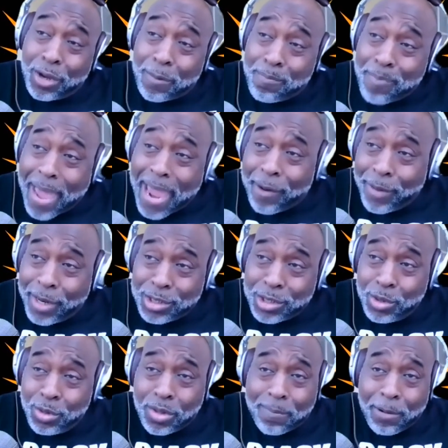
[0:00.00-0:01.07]
you're married
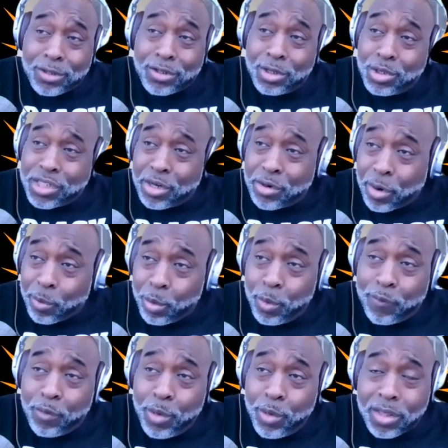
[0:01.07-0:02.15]
to, the person you share a
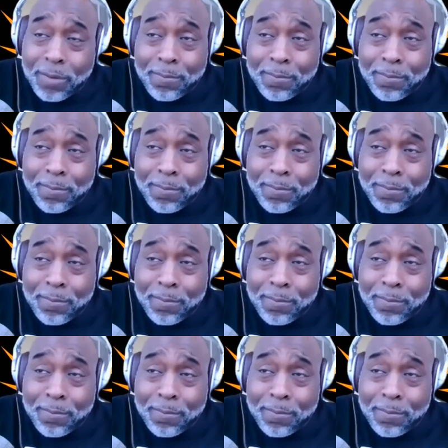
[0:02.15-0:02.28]
roof with,